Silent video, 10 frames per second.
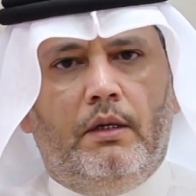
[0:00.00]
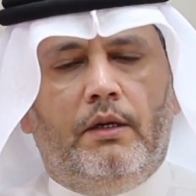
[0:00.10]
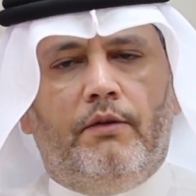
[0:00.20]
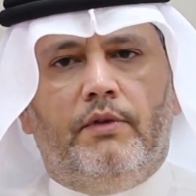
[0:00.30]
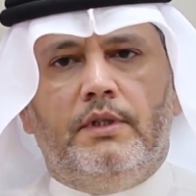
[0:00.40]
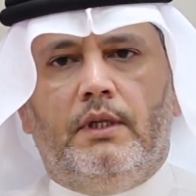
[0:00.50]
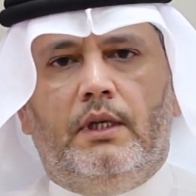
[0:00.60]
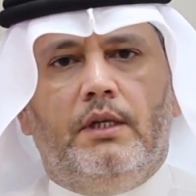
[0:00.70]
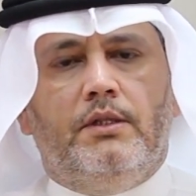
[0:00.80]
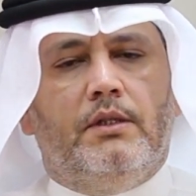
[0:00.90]

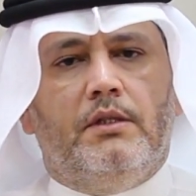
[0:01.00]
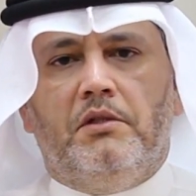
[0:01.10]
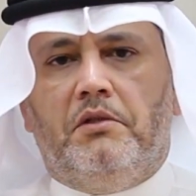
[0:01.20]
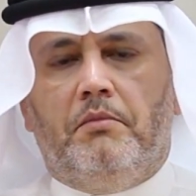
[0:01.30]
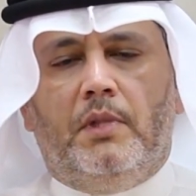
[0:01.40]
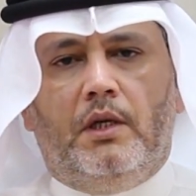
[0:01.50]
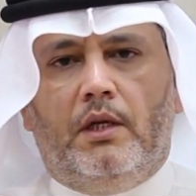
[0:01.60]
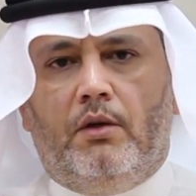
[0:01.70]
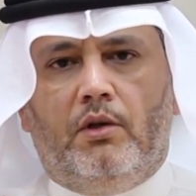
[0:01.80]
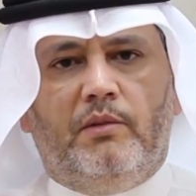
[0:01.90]
investigations
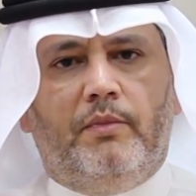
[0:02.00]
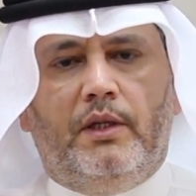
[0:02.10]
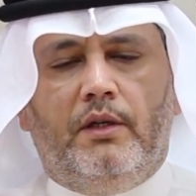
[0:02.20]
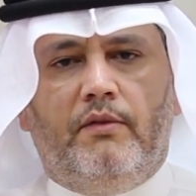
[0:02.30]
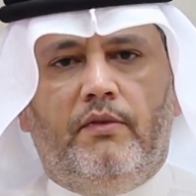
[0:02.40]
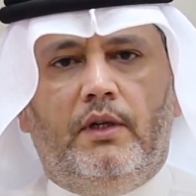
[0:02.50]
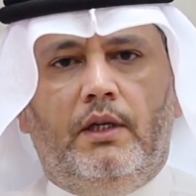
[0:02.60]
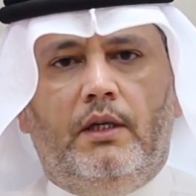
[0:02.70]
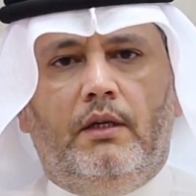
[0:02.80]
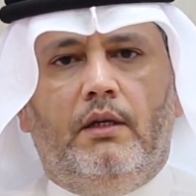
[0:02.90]
may not be
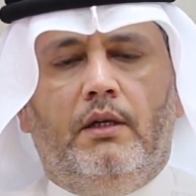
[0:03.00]
revealing,